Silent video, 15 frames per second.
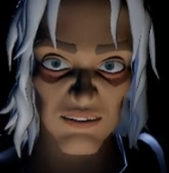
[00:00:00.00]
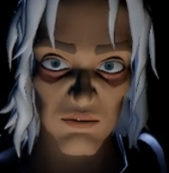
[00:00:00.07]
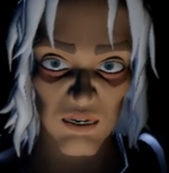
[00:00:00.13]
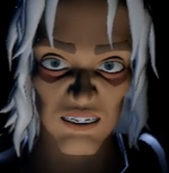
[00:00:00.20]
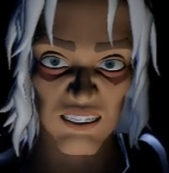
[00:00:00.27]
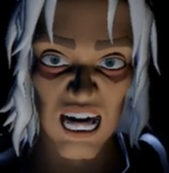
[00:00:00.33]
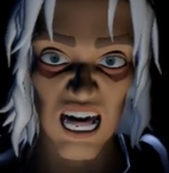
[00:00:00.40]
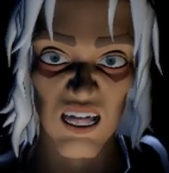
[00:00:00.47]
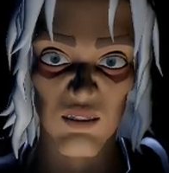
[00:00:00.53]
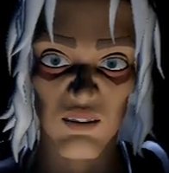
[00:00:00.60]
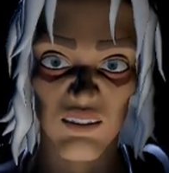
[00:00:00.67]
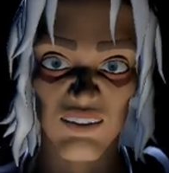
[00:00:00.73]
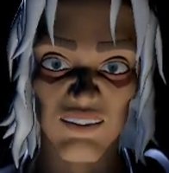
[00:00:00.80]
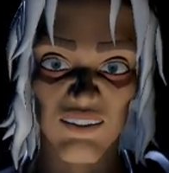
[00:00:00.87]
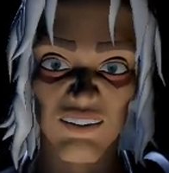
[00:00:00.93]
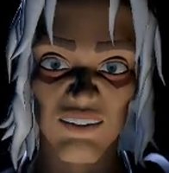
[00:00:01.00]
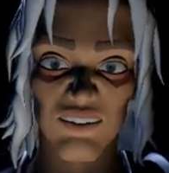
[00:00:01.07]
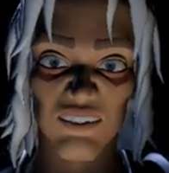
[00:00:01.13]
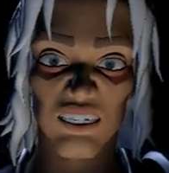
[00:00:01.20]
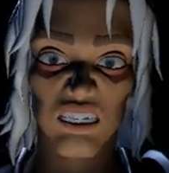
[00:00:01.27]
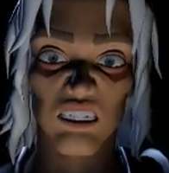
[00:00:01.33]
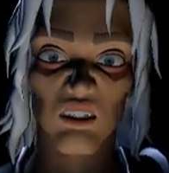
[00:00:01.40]
But Darren,
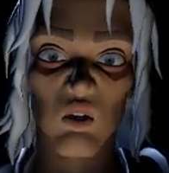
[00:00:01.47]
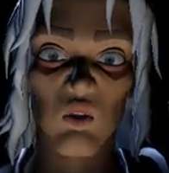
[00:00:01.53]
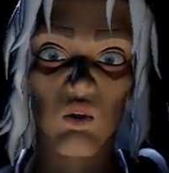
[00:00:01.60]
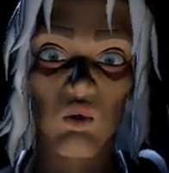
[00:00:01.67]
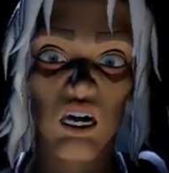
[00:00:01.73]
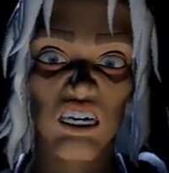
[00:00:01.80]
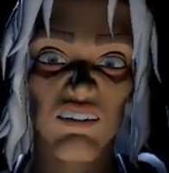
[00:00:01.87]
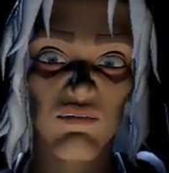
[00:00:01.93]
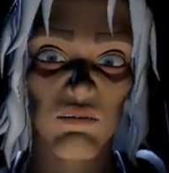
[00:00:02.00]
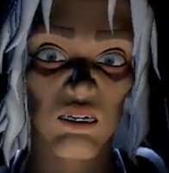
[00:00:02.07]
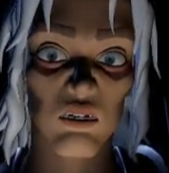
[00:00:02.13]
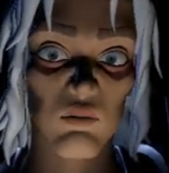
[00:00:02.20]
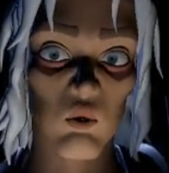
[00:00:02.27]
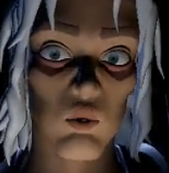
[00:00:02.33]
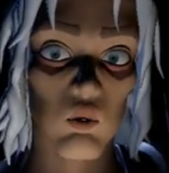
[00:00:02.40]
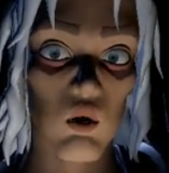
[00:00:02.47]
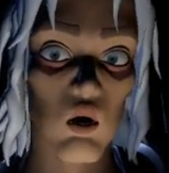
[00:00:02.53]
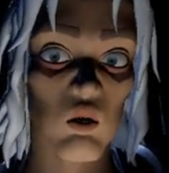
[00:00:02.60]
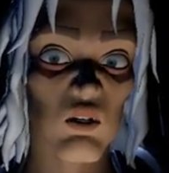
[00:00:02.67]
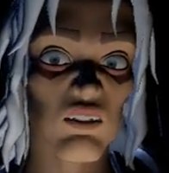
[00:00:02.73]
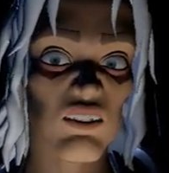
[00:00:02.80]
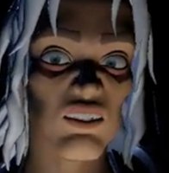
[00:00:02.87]
you have been
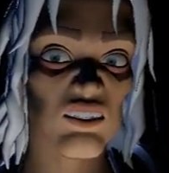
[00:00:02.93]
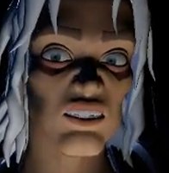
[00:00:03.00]
rewarded.